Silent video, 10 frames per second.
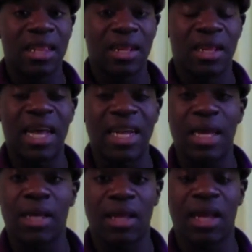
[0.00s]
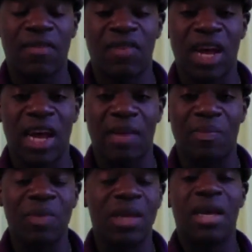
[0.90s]
that takes a lot of time.
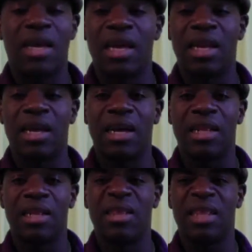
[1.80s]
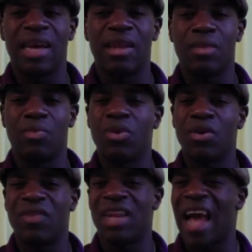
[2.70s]
And that's more
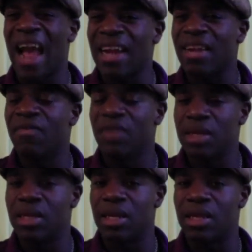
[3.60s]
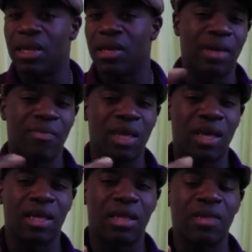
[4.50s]
of an active listening skill
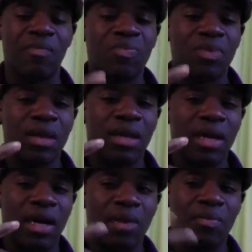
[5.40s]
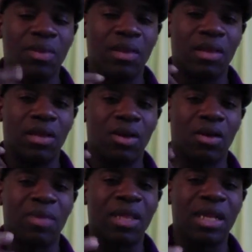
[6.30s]
because your
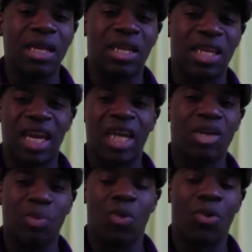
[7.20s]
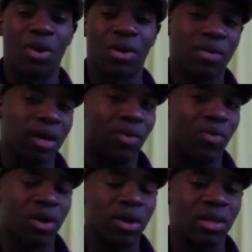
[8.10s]
ability to catch more
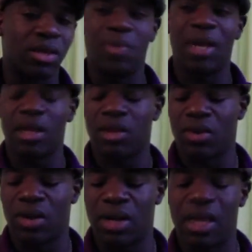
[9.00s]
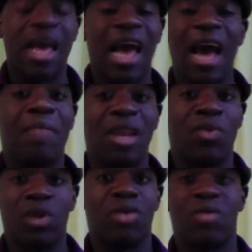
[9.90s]
words depends on how many
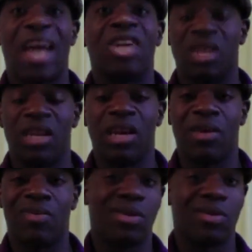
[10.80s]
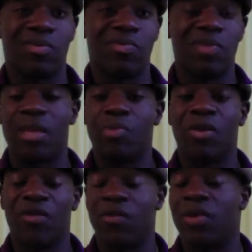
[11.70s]
words you actually know. So that's more
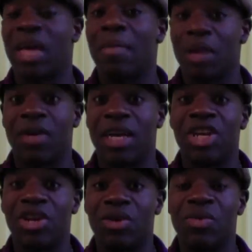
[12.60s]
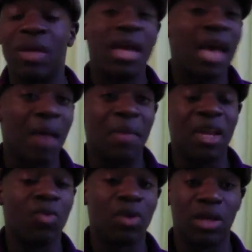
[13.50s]
of a vocabulary issue. How many
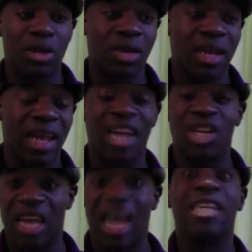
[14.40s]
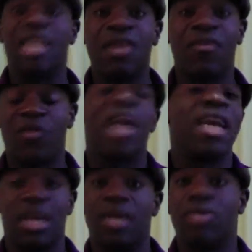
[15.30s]
words you can actually identify
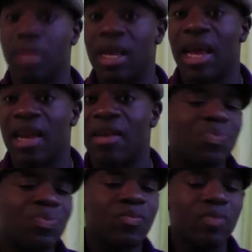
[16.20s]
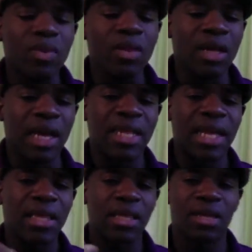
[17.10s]
and understand. And
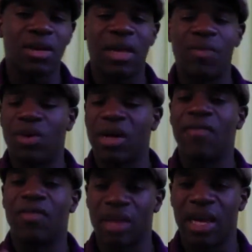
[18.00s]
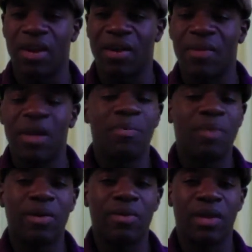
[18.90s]
that's a skill that we'll cover later.
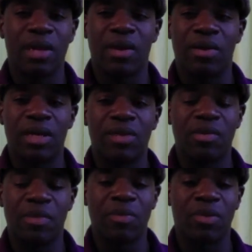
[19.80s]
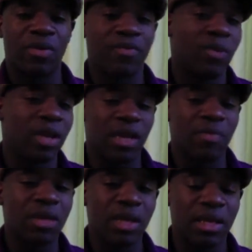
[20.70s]
But, just remember, when it
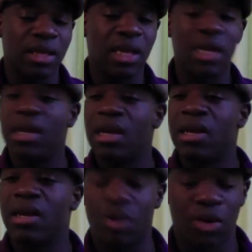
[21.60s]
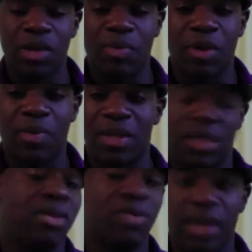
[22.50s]
comes to listening, your only purpose is to